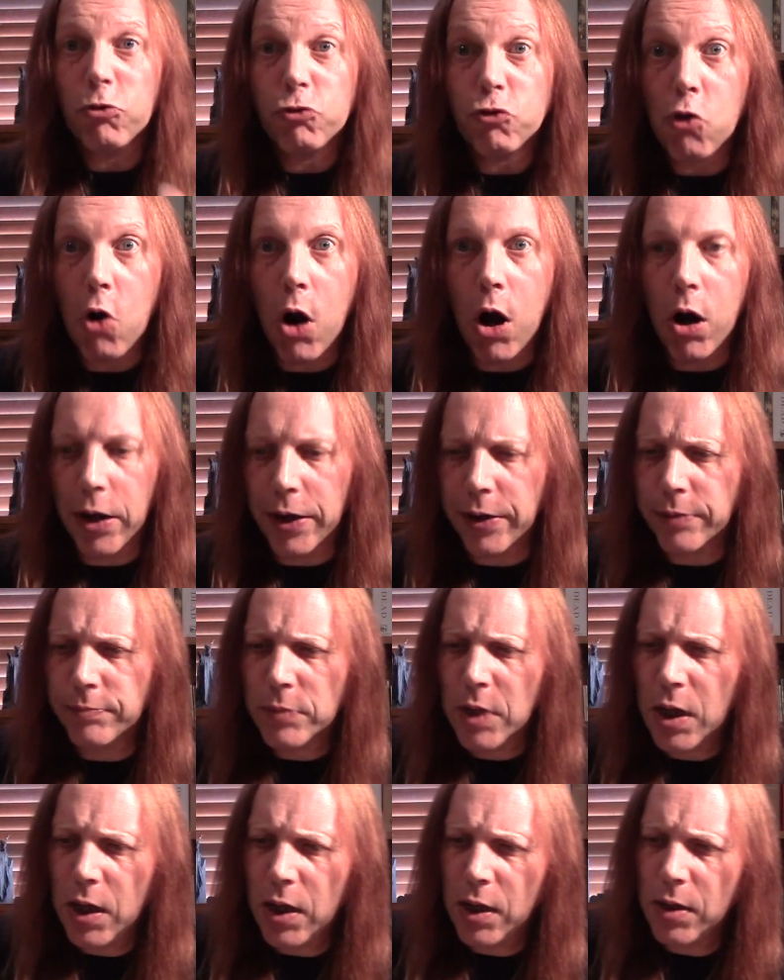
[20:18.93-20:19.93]
dry.
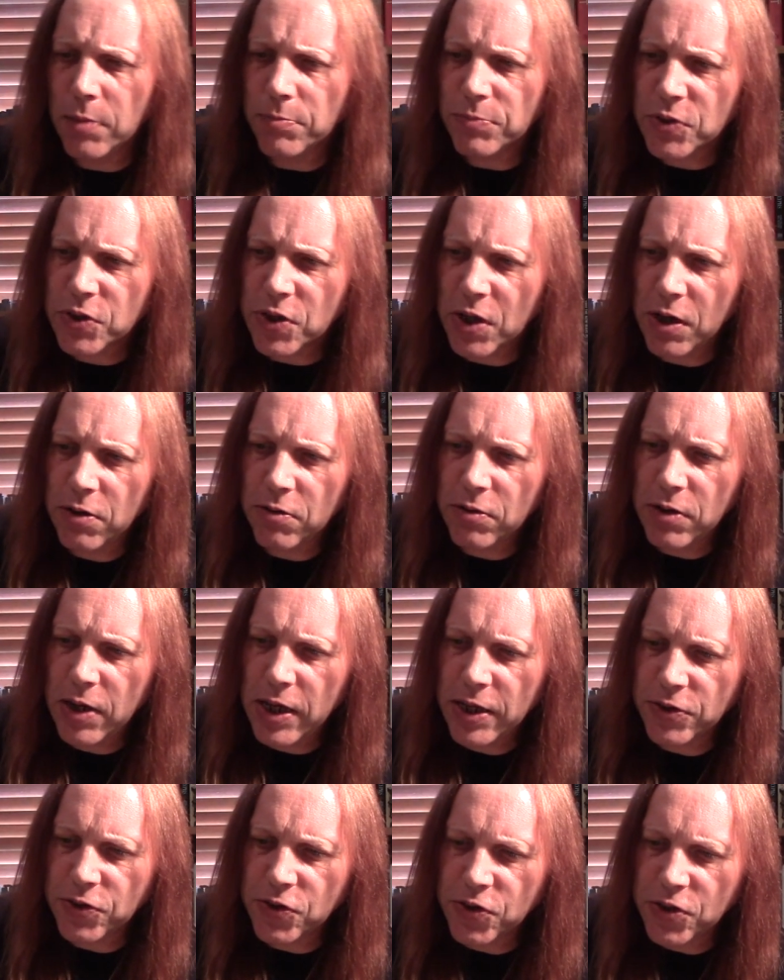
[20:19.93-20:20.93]
So
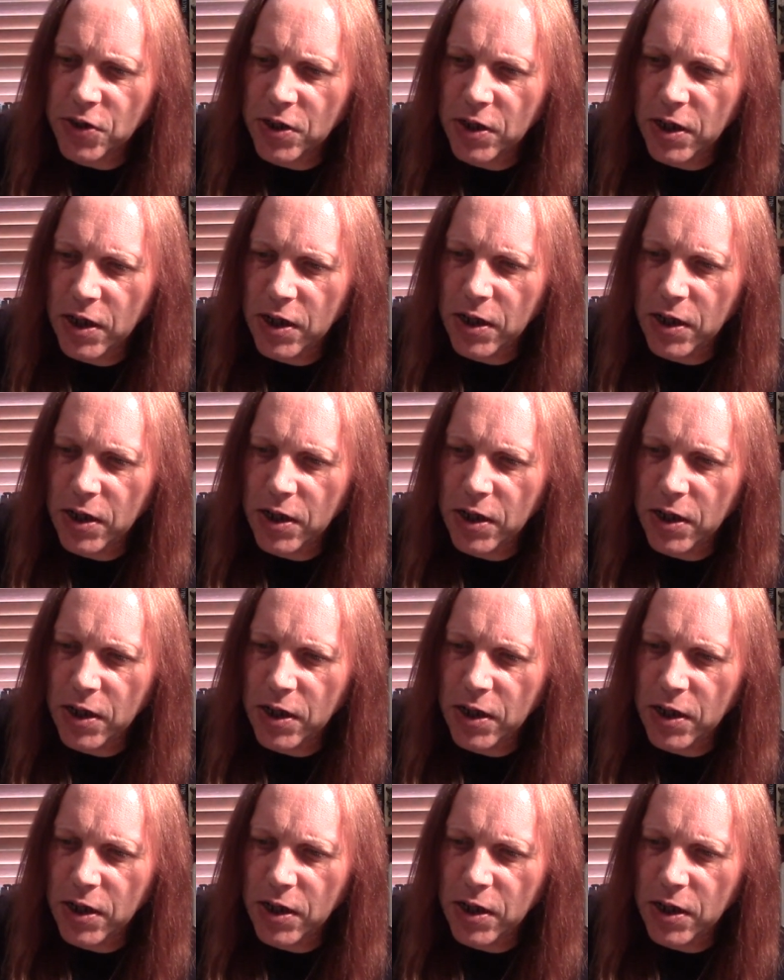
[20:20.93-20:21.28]
let's